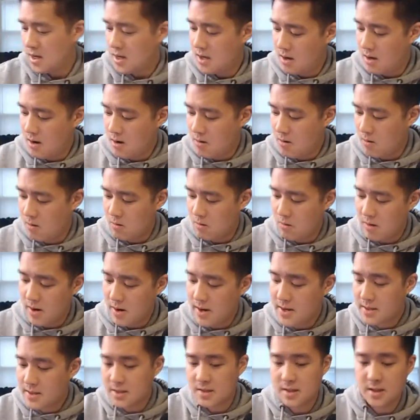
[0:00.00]

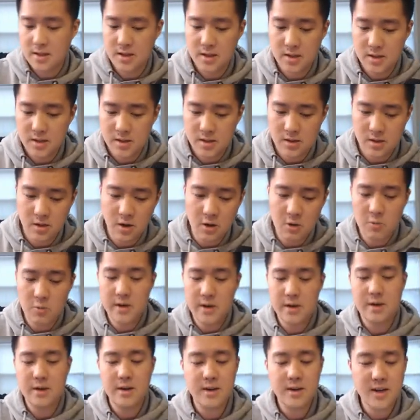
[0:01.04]
Alright, so we
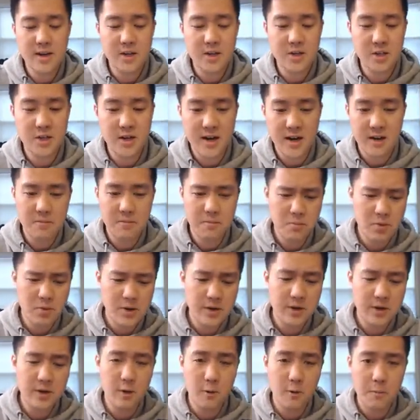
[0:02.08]
didn't get shut out. Pretty
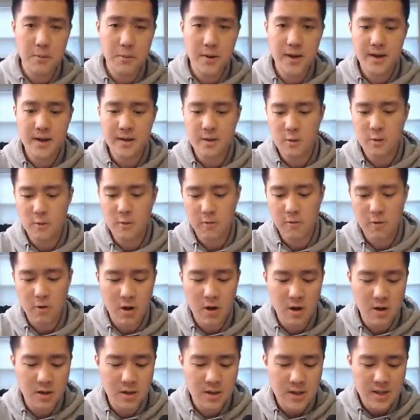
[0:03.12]
good opening
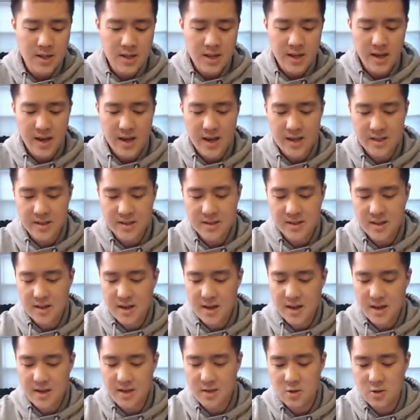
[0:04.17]
overall. And let's
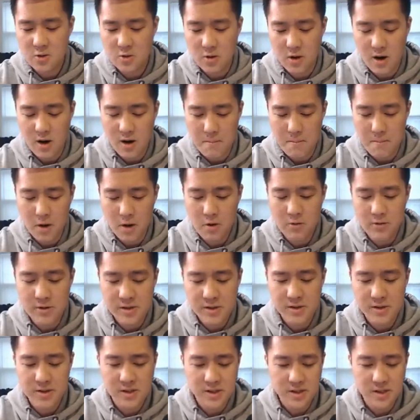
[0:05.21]
get into our
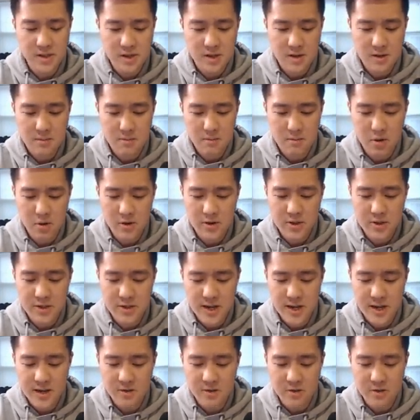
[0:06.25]
bonus Burning
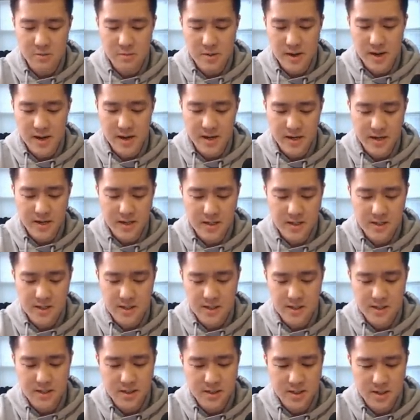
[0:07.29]
Shadows pack.
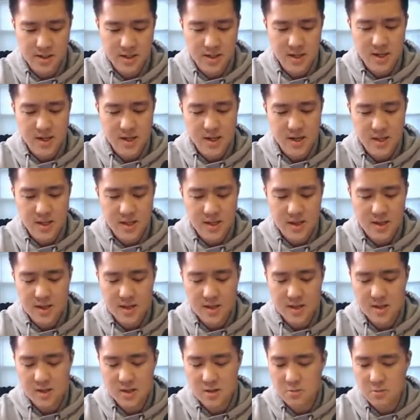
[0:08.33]
I think
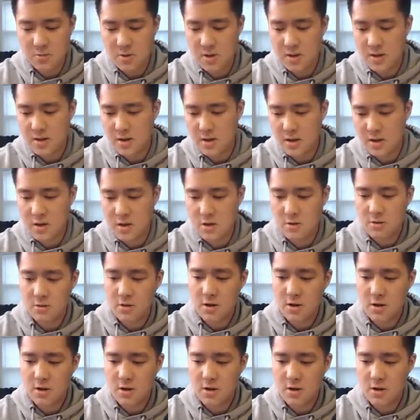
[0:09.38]
this one, the code